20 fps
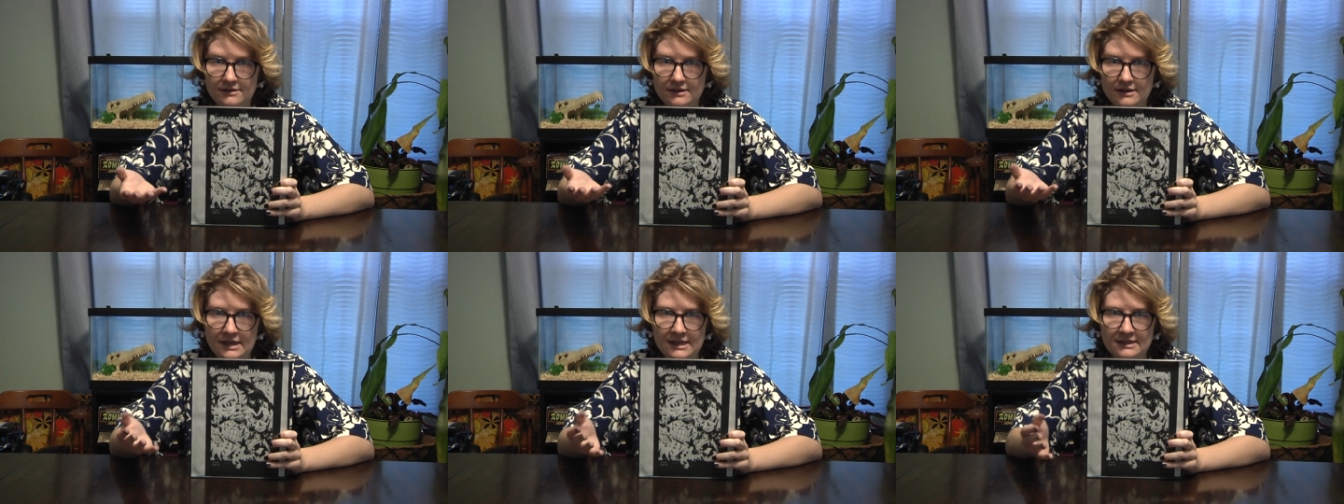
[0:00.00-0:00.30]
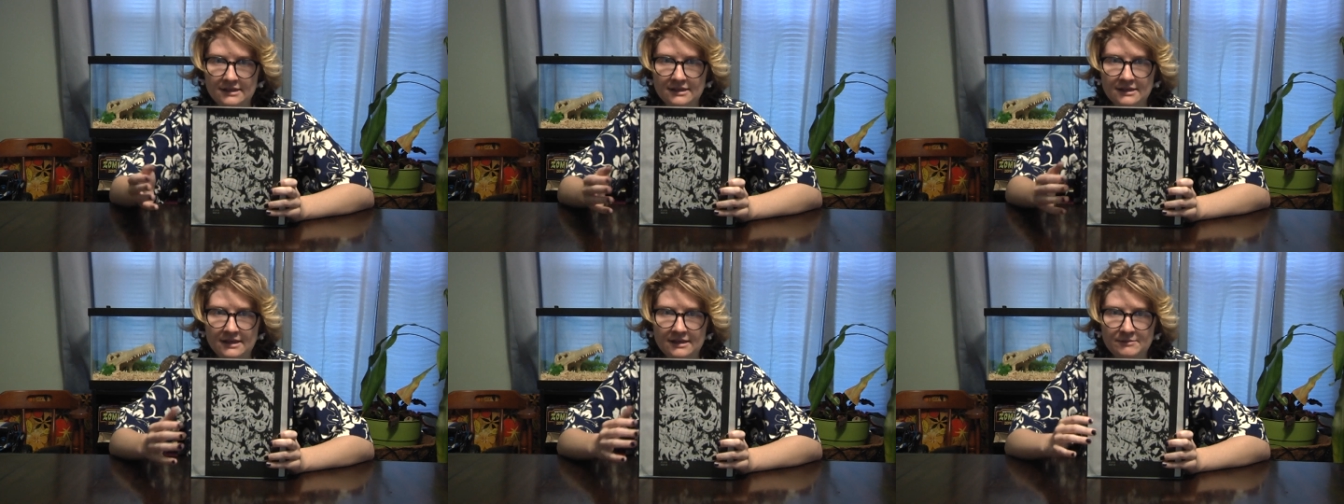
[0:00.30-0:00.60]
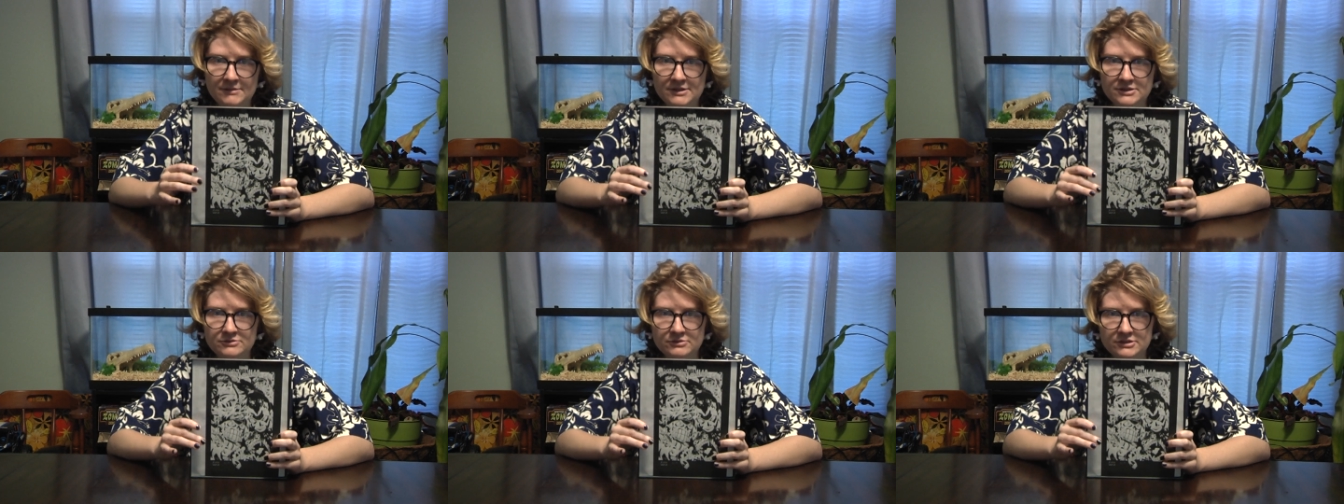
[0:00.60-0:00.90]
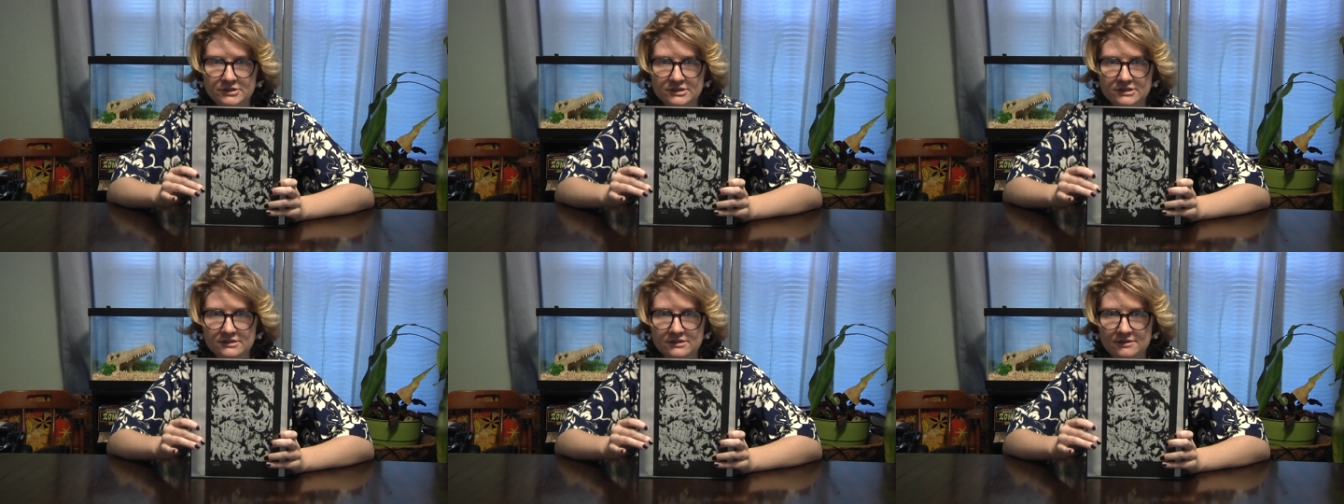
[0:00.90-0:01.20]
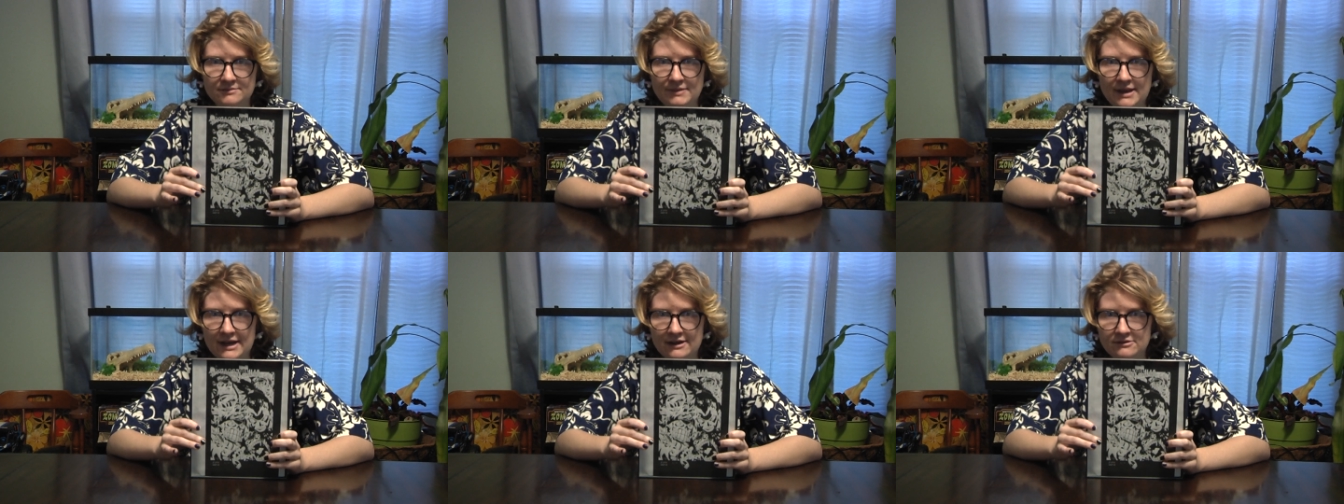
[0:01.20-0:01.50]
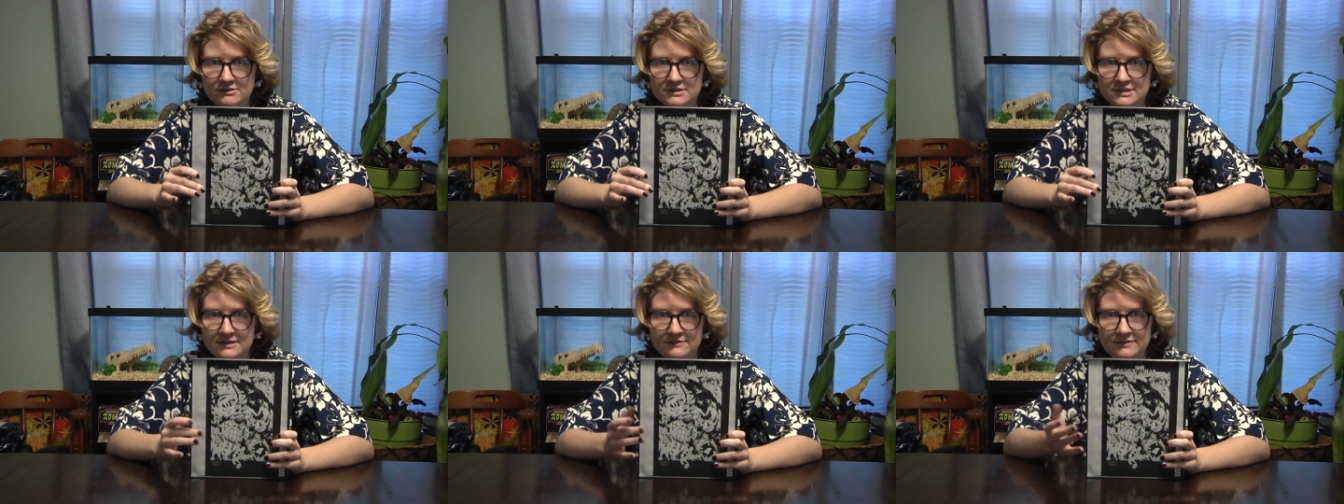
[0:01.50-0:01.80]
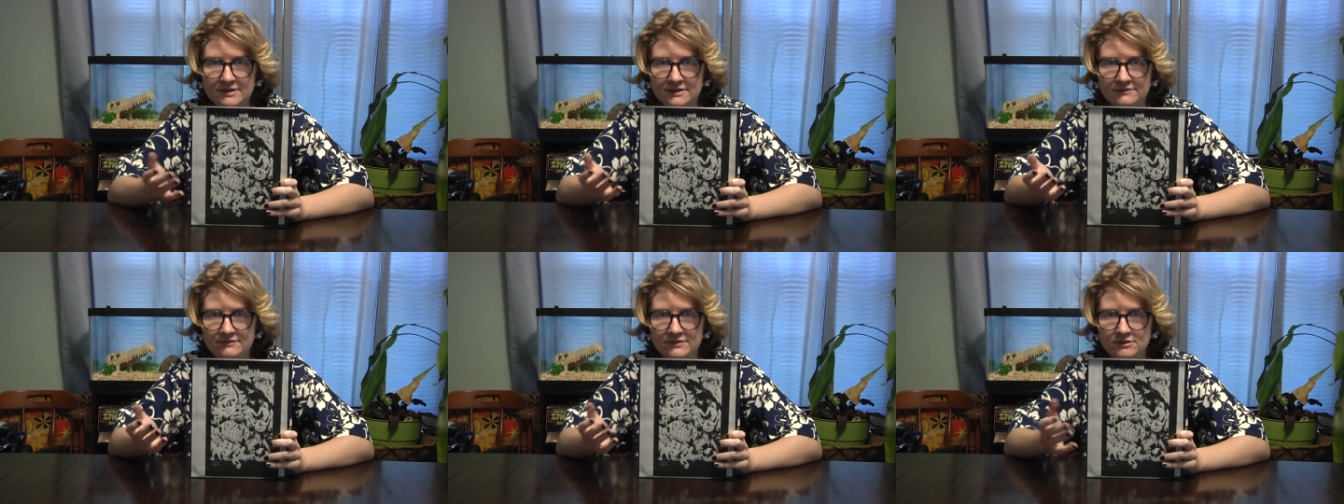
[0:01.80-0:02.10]
and the image will just look backwards
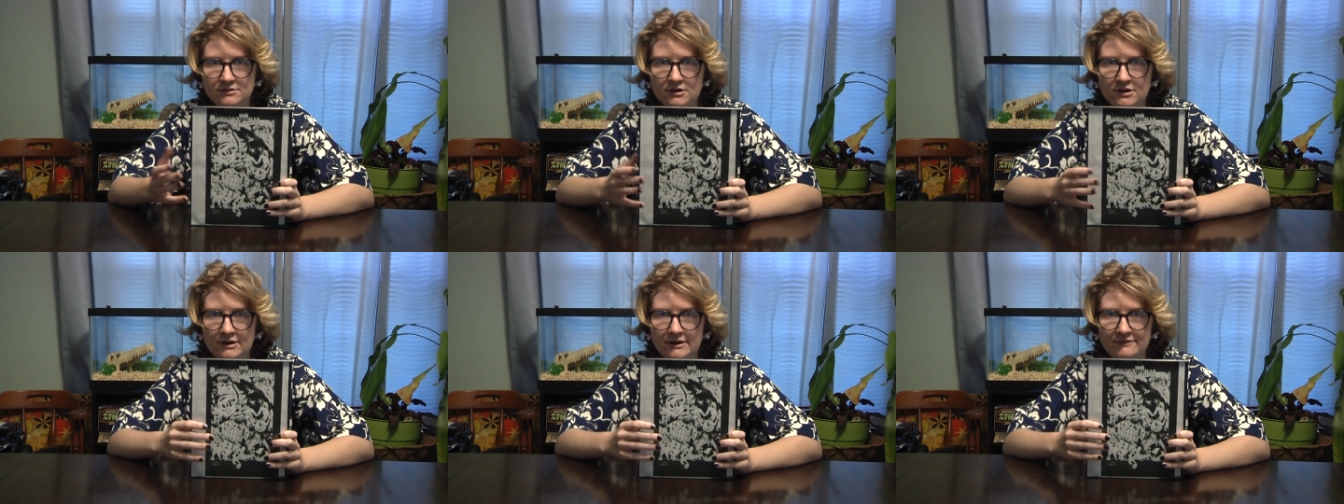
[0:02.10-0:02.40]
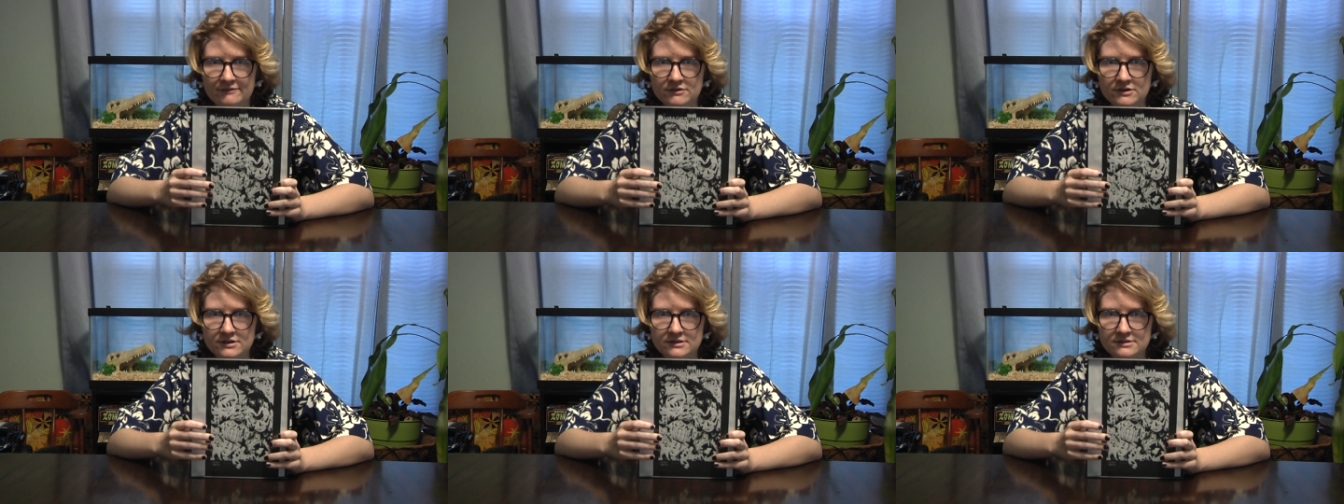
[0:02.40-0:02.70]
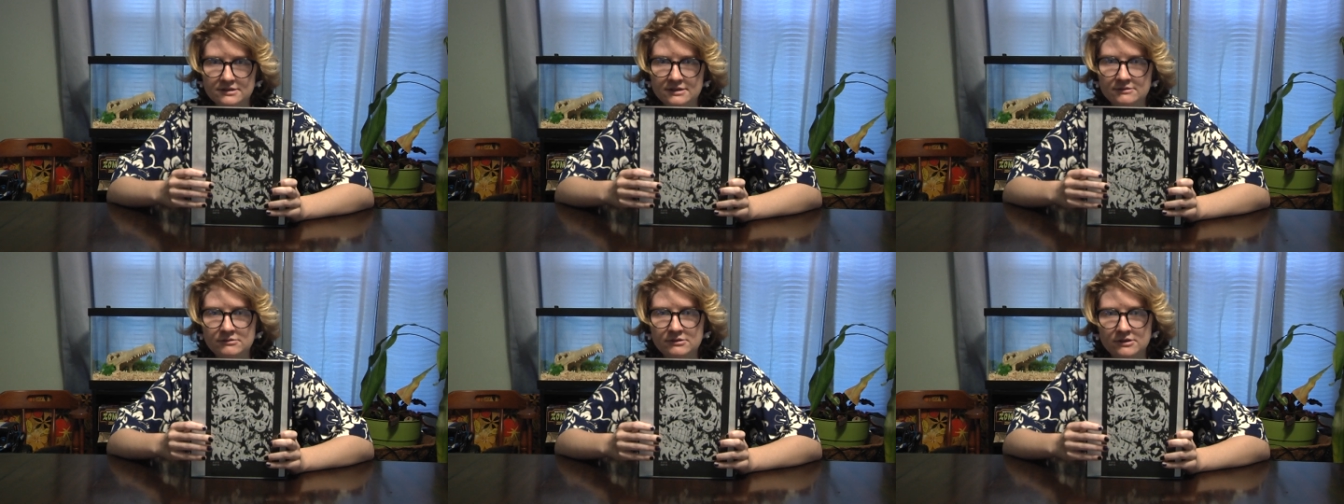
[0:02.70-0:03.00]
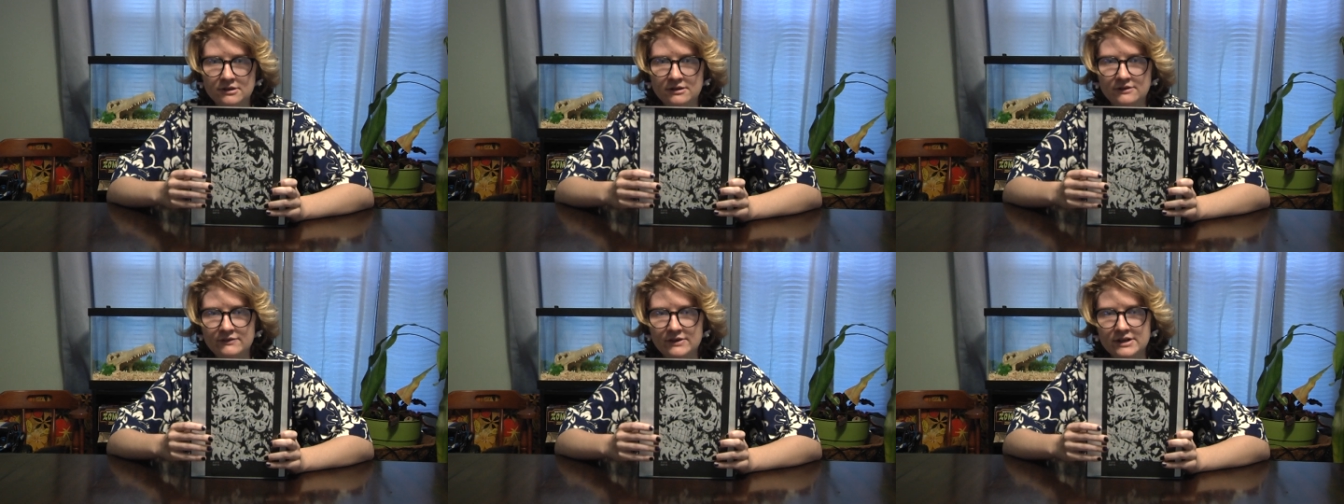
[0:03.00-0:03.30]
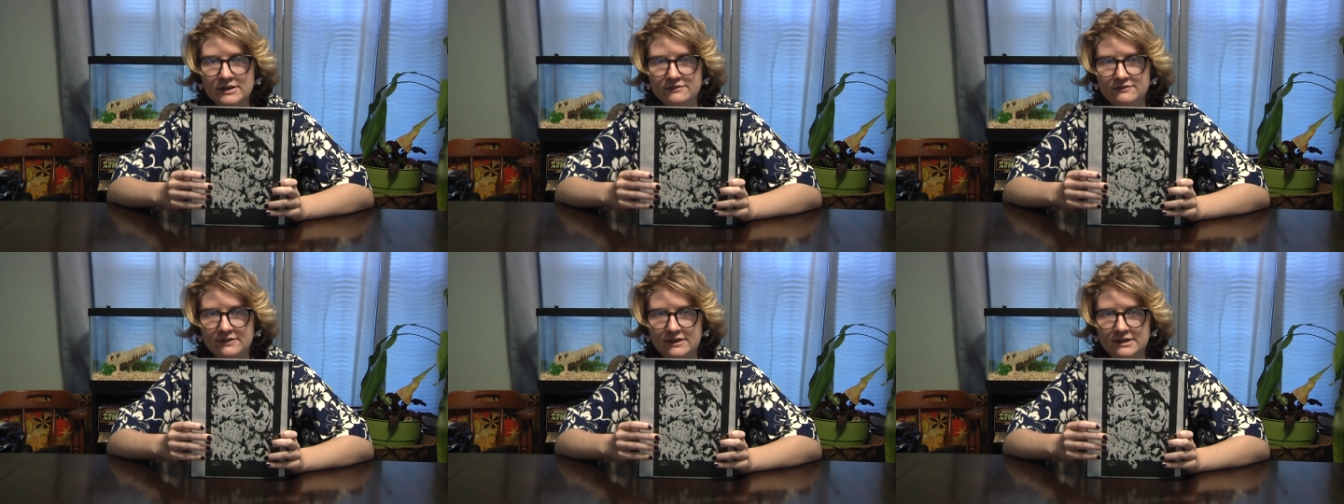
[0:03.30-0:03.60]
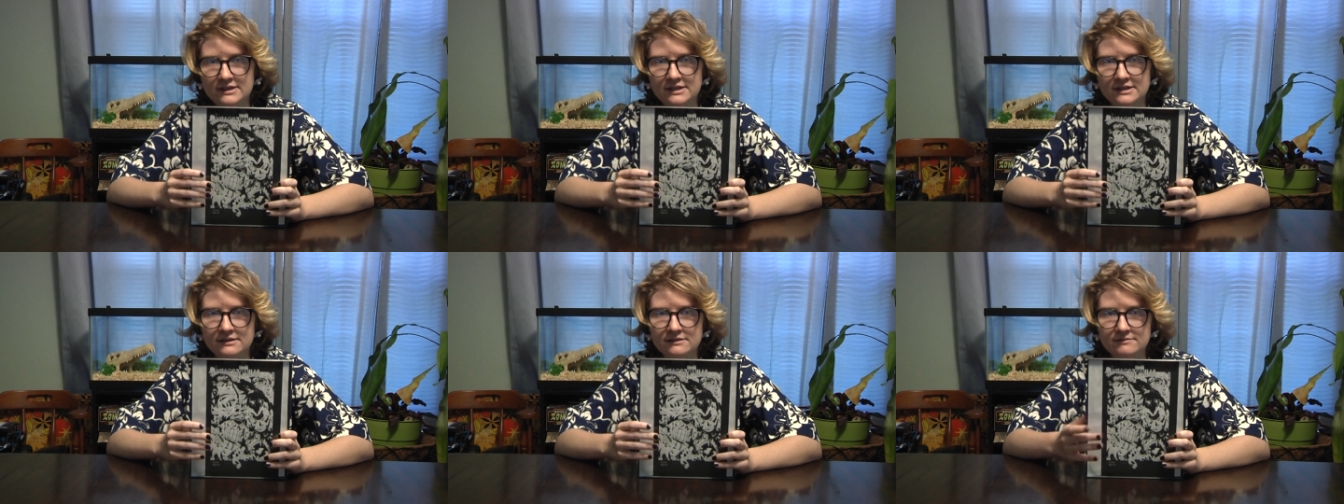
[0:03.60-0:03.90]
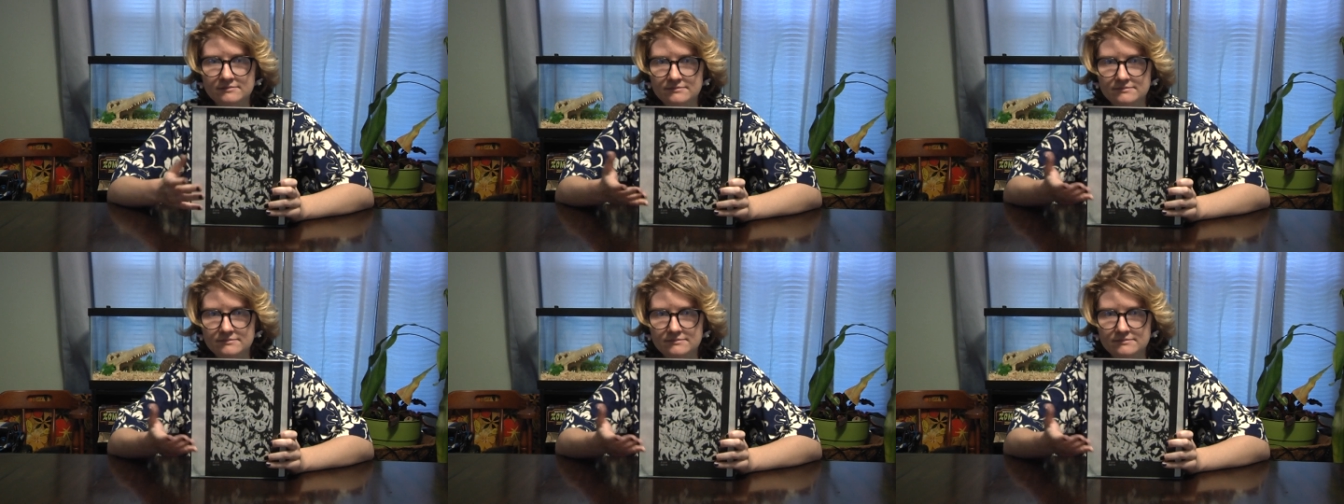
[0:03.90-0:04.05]
even if you don't have words. It will look very funky.